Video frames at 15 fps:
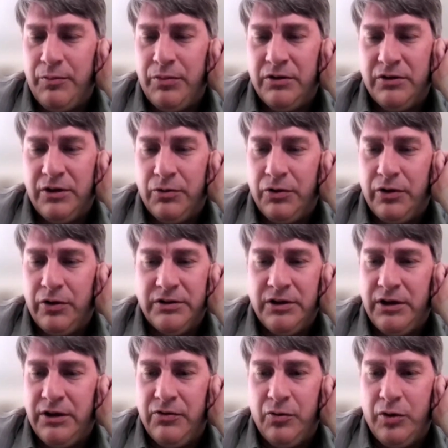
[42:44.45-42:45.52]
because I realize
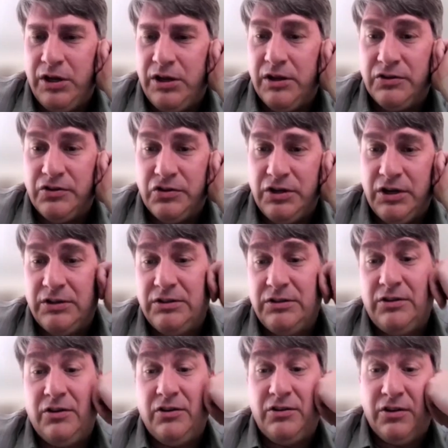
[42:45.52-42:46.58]
not everybody gets a chance
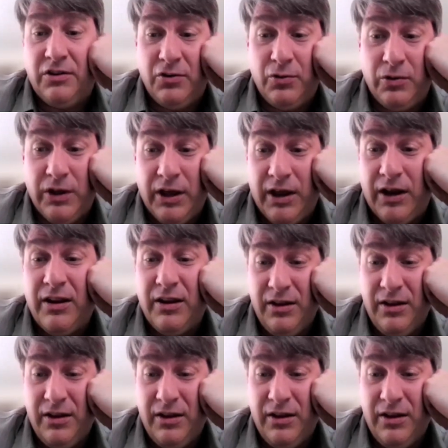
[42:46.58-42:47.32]
to do that.